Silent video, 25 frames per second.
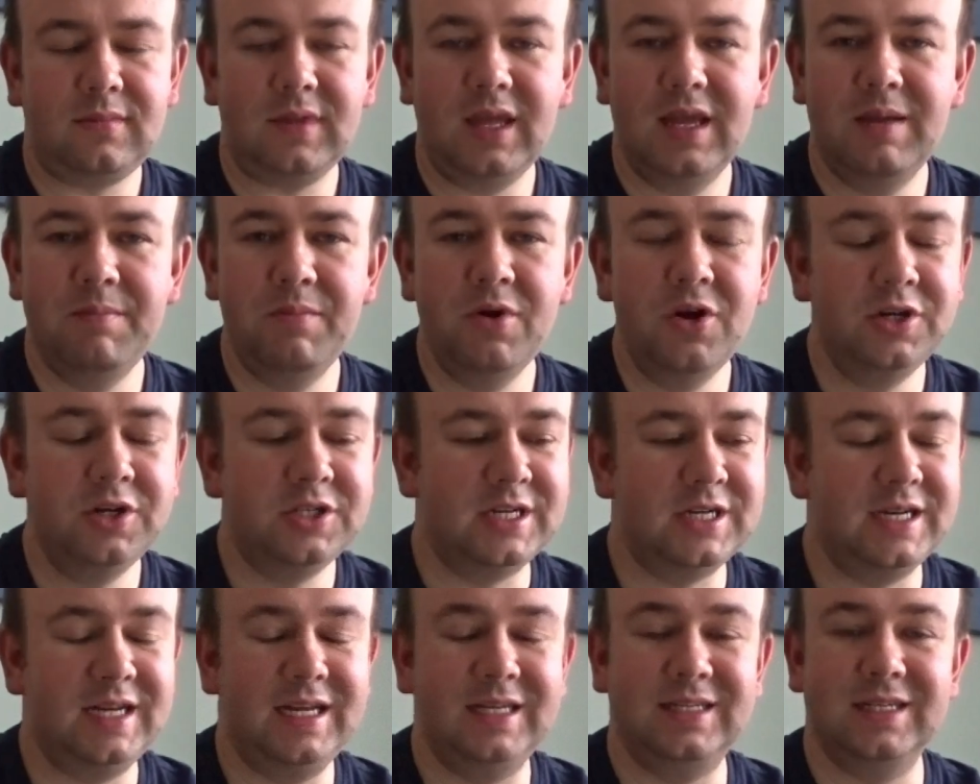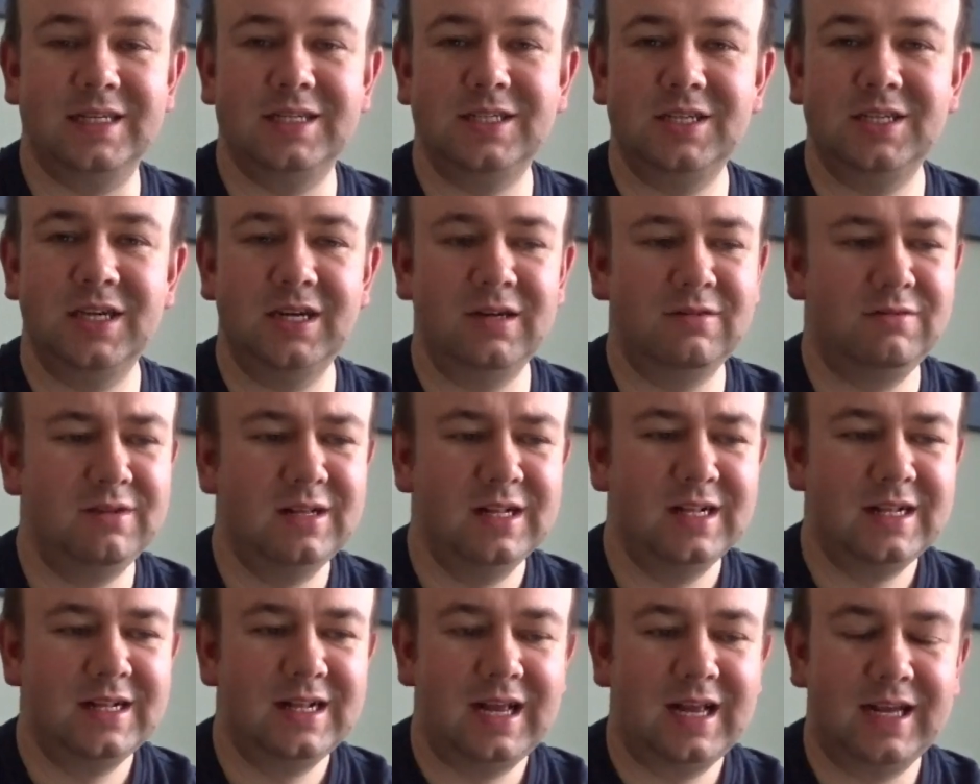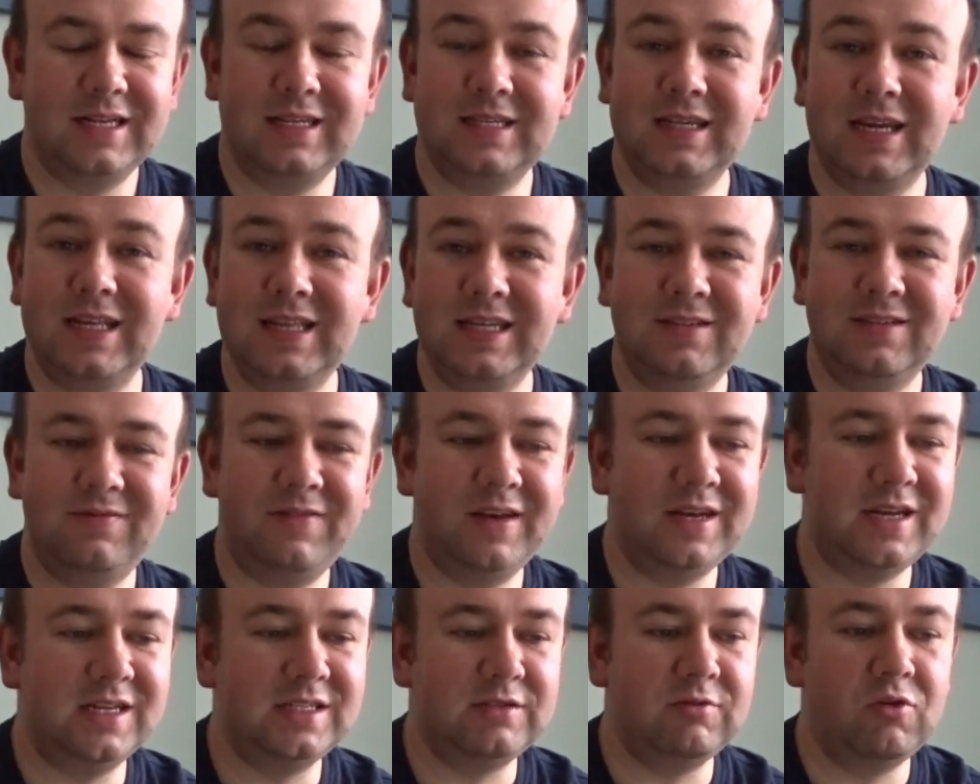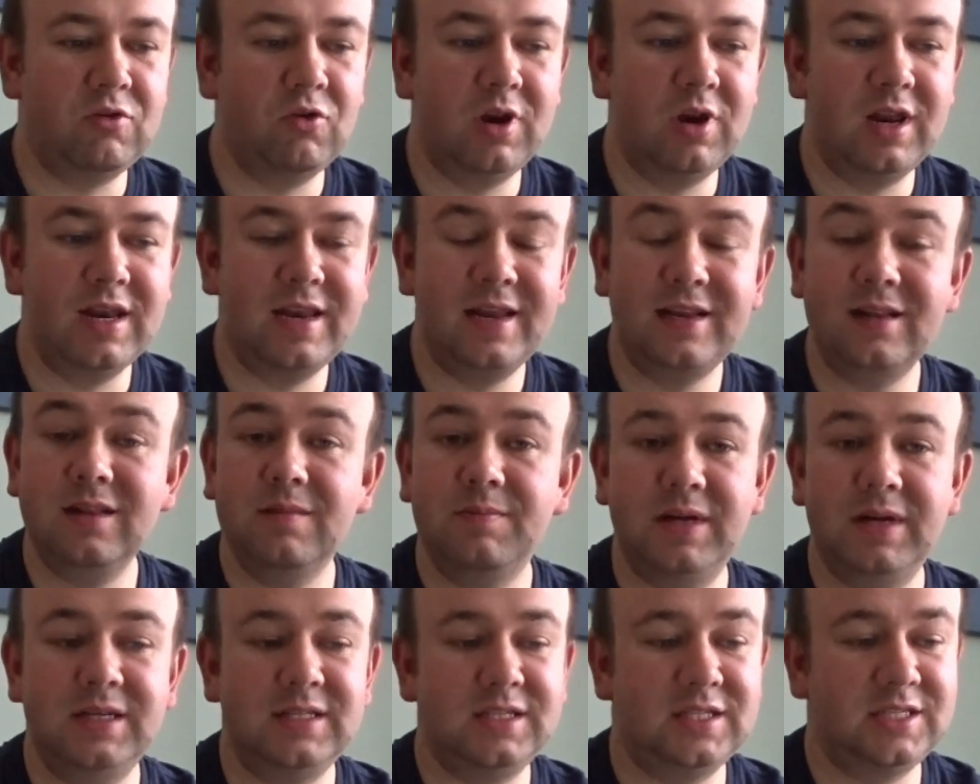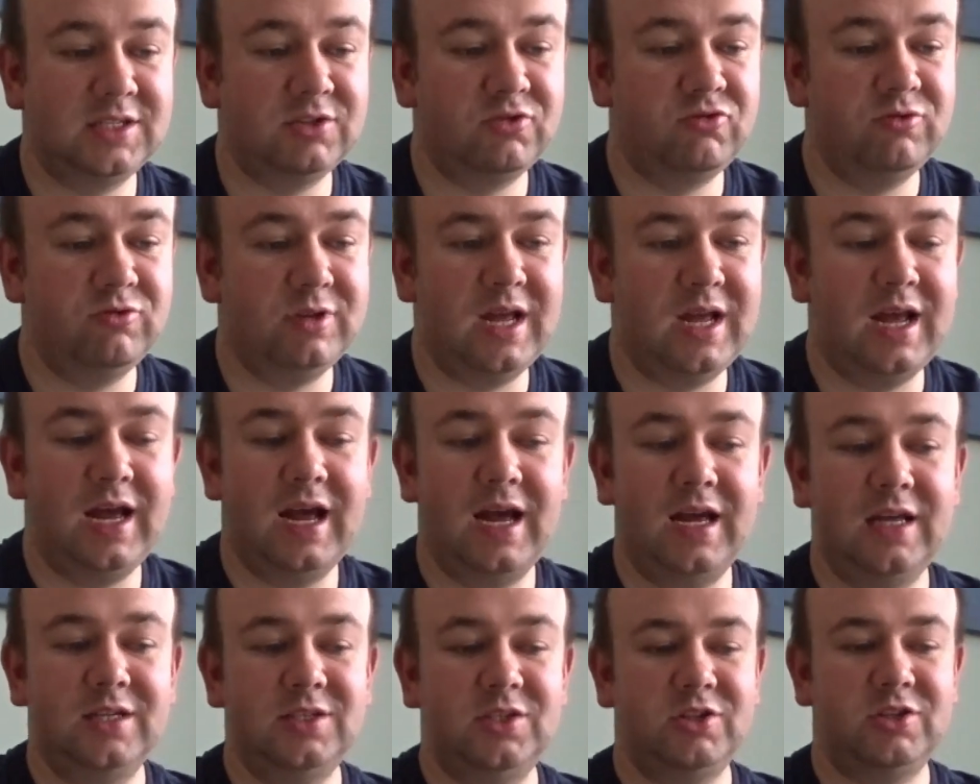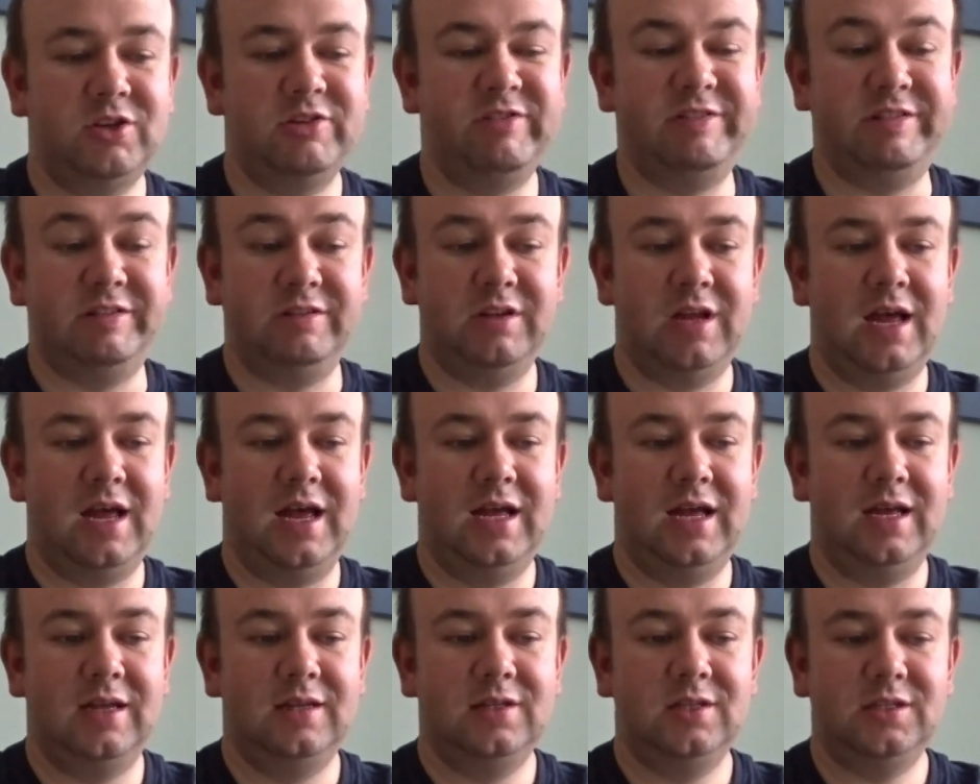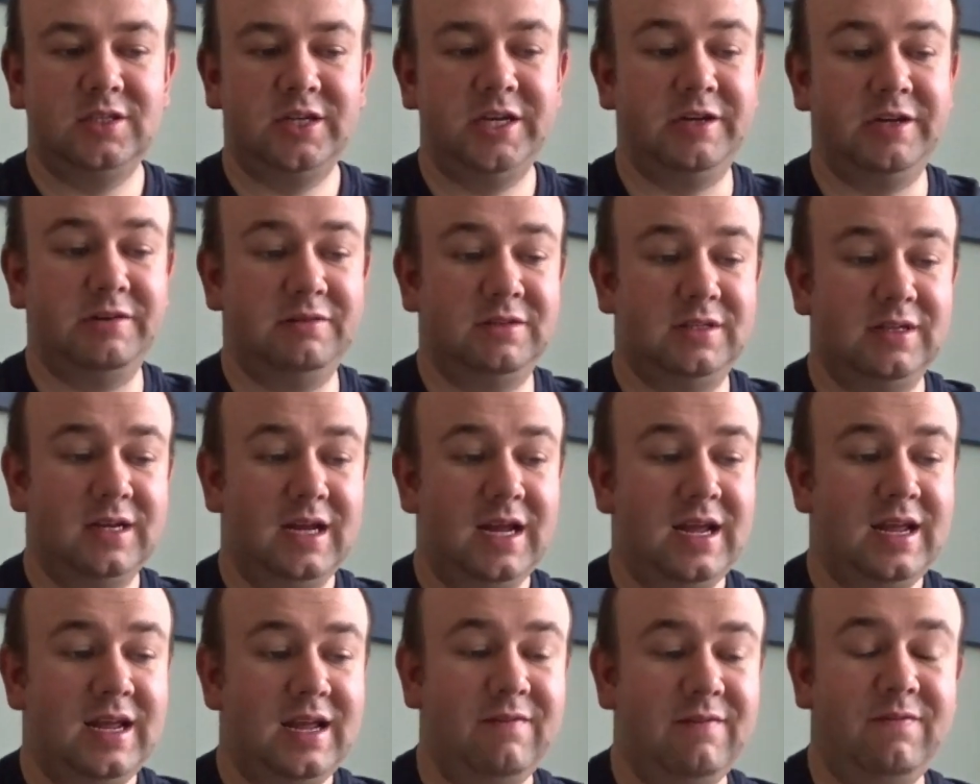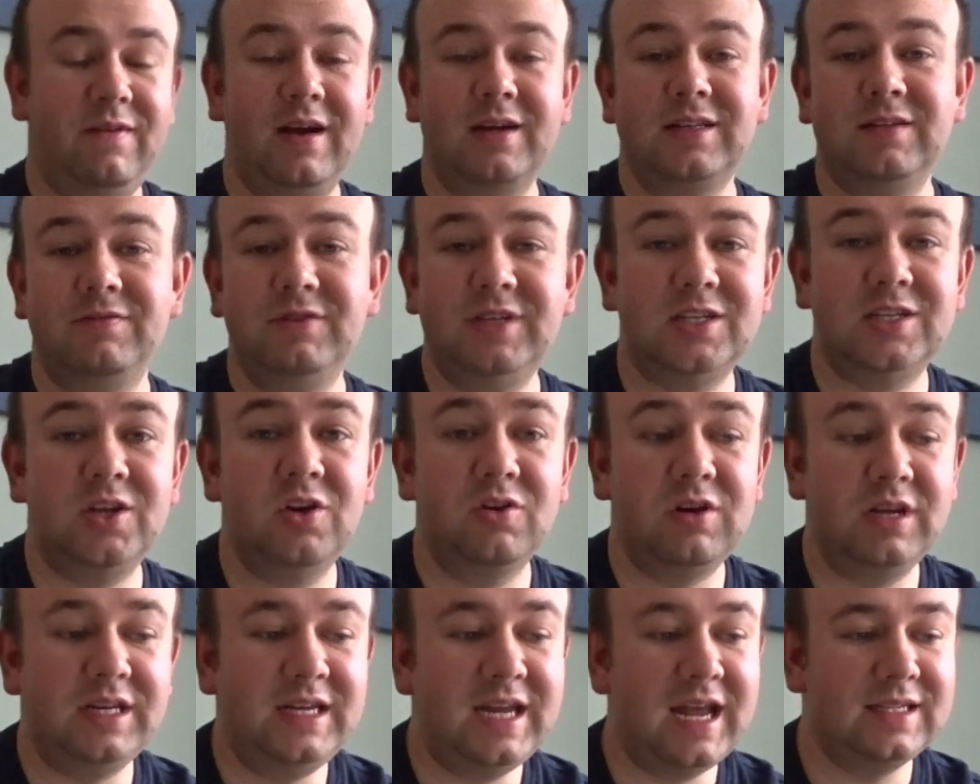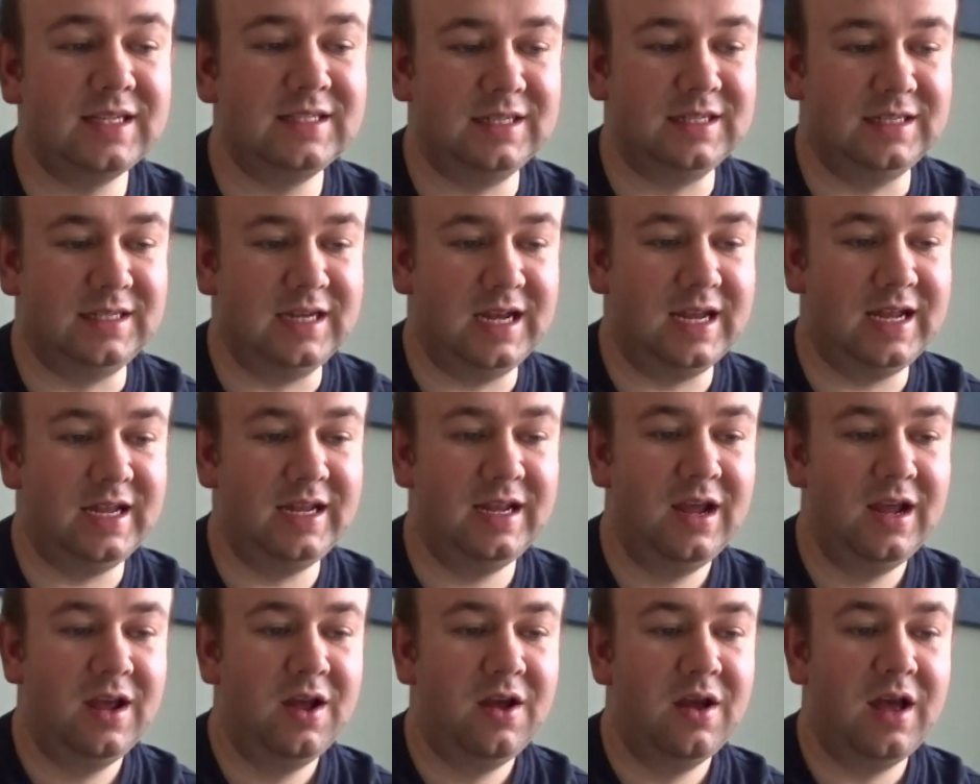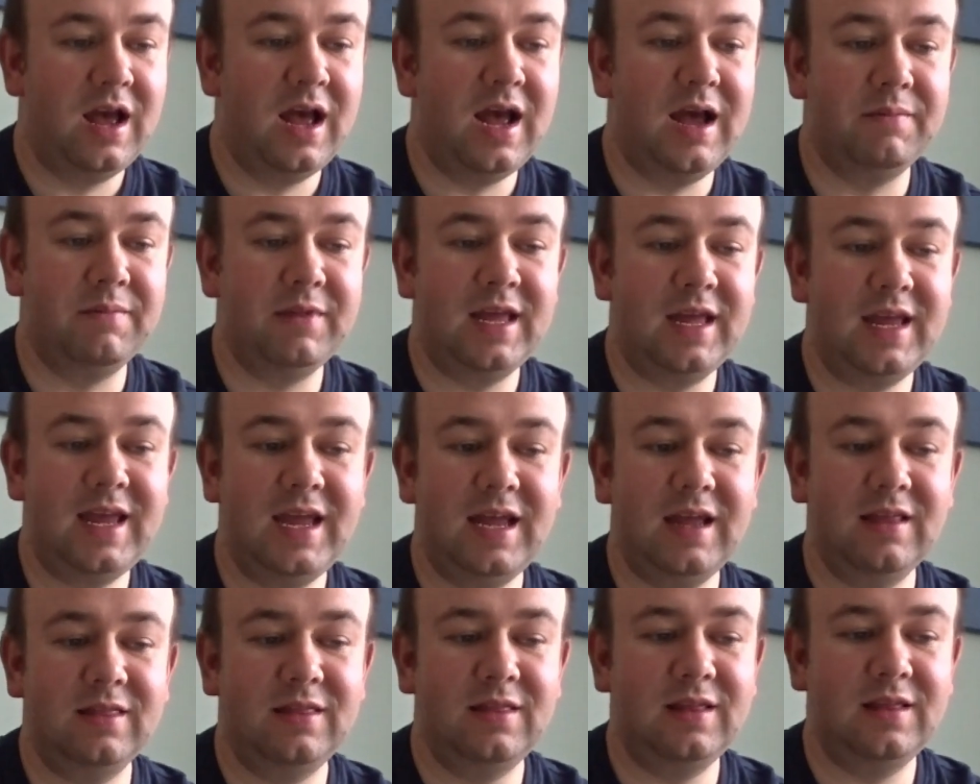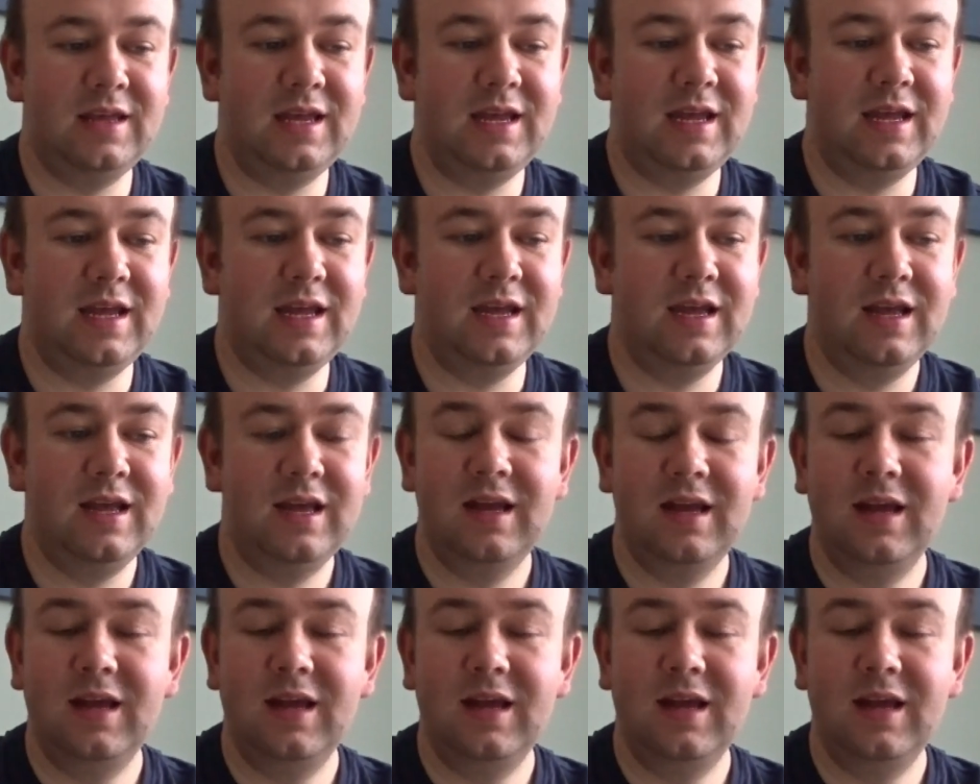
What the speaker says: immersion heater. So I'd say these figures are all a little bit skewed. In fact, if you just look at yesterday, the